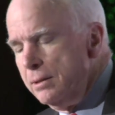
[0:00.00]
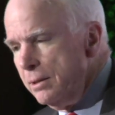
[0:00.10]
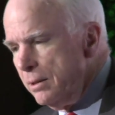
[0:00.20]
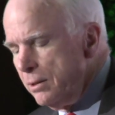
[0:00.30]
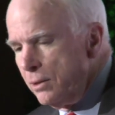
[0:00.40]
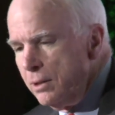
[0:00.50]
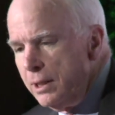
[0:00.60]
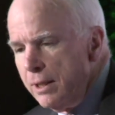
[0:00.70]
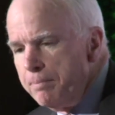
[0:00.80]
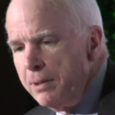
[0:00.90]
the
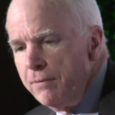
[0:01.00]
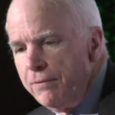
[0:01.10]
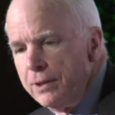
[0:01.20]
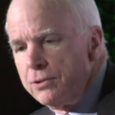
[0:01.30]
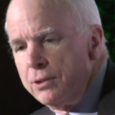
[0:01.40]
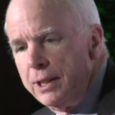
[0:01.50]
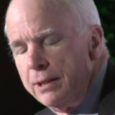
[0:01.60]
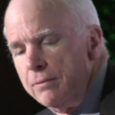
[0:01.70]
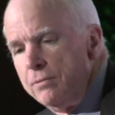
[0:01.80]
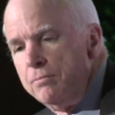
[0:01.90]
death benefits
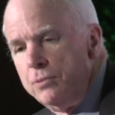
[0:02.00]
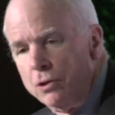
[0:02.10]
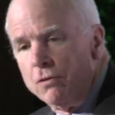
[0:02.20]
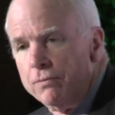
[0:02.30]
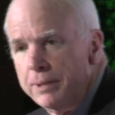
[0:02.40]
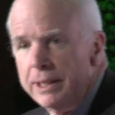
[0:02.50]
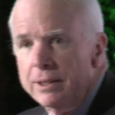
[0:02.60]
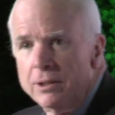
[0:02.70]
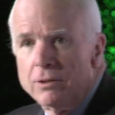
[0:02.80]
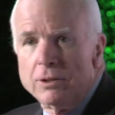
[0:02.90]
thing drove me to
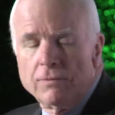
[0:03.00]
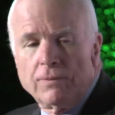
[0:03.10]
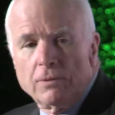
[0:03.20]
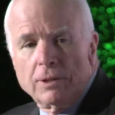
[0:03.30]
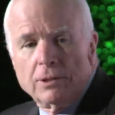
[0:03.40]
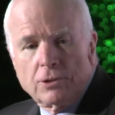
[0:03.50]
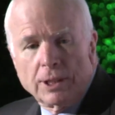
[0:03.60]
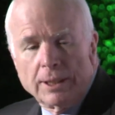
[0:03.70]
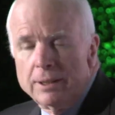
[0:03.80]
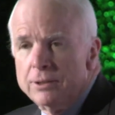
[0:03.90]
go to the floor of the
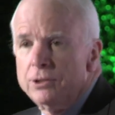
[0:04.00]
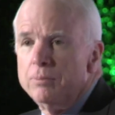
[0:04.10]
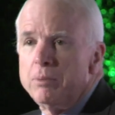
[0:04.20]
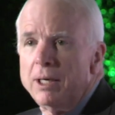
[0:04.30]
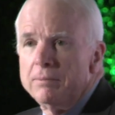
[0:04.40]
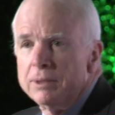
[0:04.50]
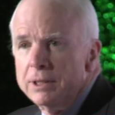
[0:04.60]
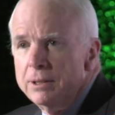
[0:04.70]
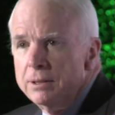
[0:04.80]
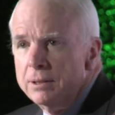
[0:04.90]
Senate, as you
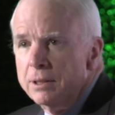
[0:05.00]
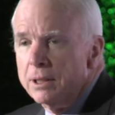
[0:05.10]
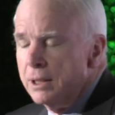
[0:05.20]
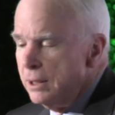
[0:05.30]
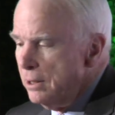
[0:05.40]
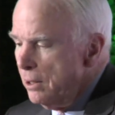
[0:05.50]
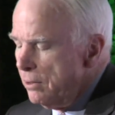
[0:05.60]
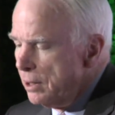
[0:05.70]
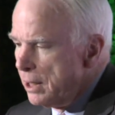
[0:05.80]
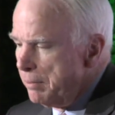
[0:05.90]
probably
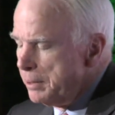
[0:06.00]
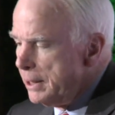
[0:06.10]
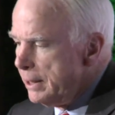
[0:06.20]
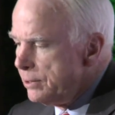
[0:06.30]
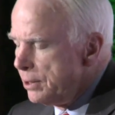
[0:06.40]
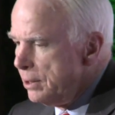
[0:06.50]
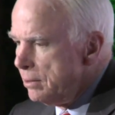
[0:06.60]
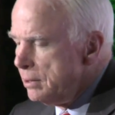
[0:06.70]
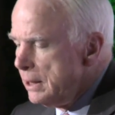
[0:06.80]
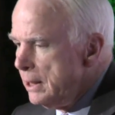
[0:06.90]
know, a couple of days
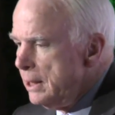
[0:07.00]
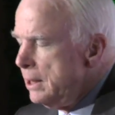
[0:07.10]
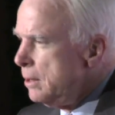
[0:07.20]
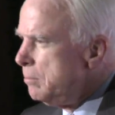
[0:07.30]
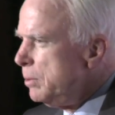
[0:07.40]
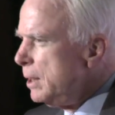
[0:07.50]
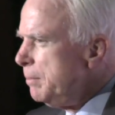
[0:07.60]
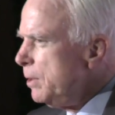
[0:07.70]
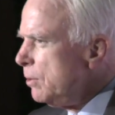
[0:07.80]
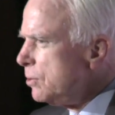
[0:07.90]
ago. But let
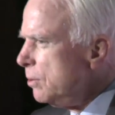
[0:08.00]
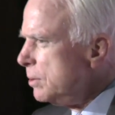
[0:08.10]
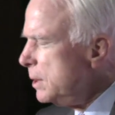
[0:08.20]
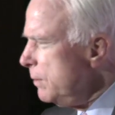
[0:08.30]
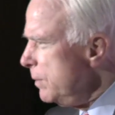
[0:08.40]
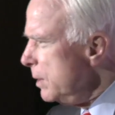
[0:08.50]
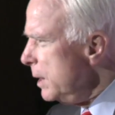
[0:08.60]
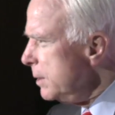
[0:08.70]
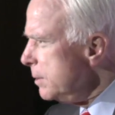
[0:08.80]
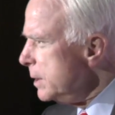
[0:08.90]
me also give you
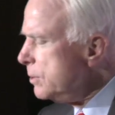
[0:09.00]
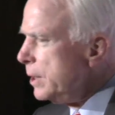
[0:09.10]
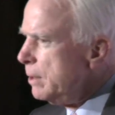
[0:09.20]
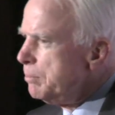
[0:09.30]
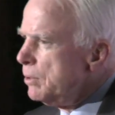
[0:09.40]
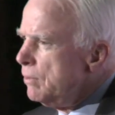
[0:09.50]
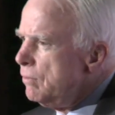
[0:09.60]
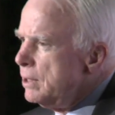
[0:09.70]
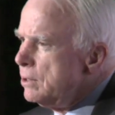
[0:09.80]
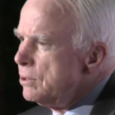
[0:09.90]
another example of
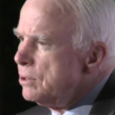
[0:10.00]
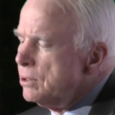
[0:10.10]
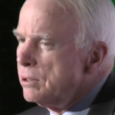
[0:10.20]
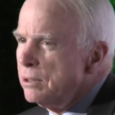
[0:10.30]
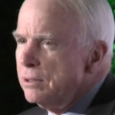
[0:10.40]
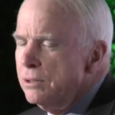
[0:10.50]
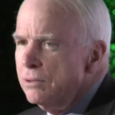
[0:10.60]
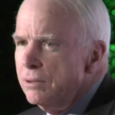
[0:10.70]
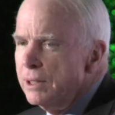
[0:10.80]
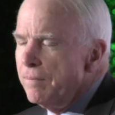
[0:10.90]
what this is
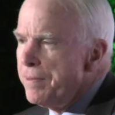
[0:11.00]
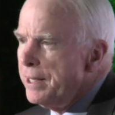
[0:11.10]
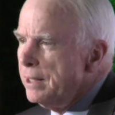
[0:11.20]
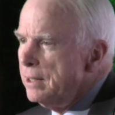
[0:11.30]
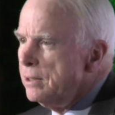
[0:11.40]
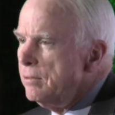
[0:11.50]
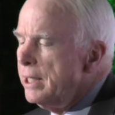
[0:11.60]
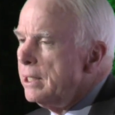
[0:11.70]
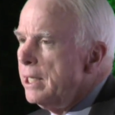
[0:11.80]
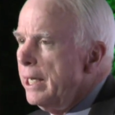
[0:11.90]
doing. The
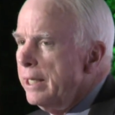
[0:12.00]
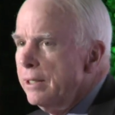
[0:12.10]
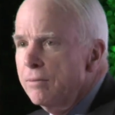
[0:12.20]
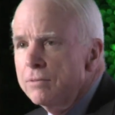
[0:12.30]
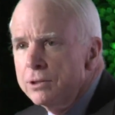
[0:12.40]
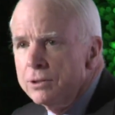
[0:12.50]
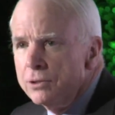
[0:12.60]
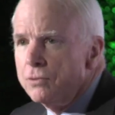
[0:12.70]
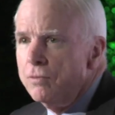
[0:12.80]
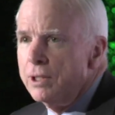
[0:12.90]
Grand Canyon, which
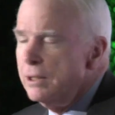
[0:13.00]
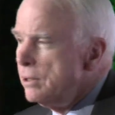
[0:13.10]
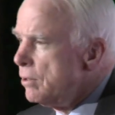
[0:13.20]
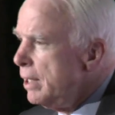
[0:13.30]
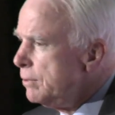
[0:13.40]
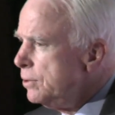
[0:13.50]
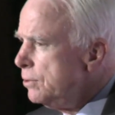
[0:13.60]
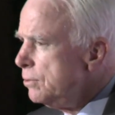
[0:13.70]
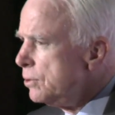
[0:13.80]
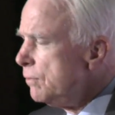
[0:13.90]
is one of the crown
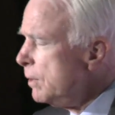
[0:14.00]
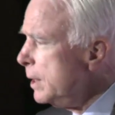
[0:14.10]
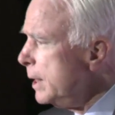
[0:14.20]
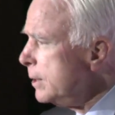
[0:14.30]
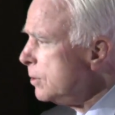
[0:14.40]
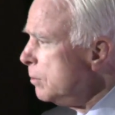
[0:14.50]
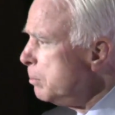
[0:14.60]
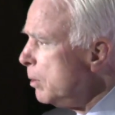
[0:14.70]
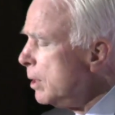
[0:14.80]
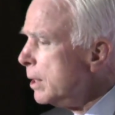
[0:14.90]
jewels of our national
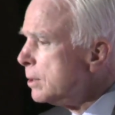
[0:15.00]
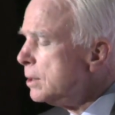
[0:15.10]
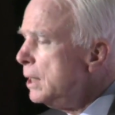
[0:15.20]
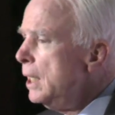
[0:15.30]
parks,